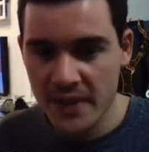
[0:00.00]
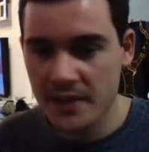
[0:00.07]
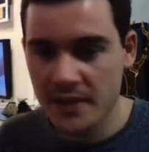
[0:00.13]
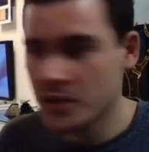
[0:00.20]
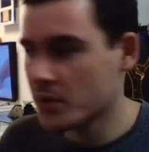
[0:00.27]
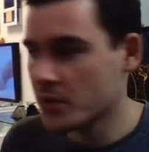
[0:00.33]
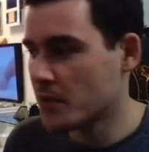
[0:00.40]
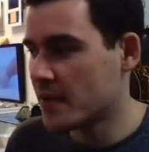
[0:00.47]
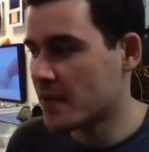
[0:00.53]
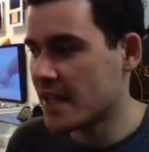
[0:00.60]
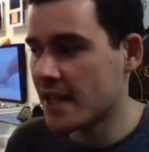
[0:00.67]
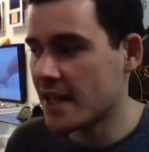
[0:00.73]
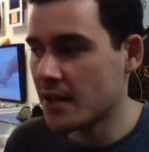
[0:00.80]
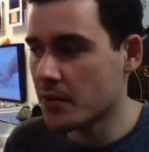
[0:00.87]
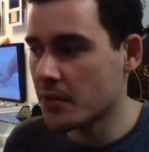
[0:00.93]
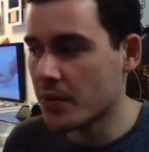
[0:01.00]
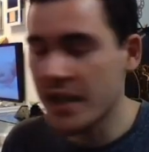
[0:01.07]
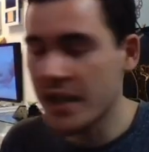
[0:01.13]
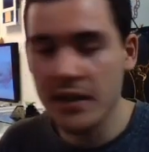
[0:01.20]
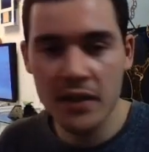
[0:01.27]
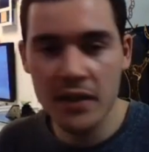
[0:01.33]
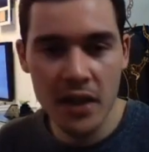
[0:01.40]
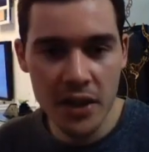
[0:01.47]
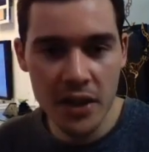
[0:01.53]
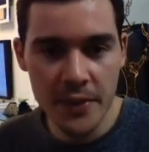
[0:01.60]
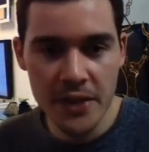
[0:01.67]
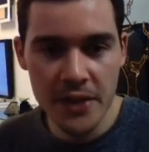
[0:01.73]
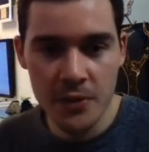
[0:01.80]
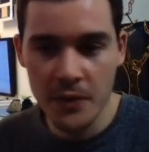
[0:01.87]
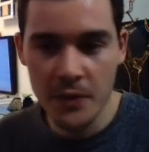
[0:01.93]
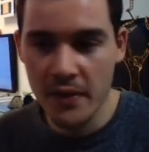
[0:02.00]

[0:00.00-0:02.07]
we have to link it somewhat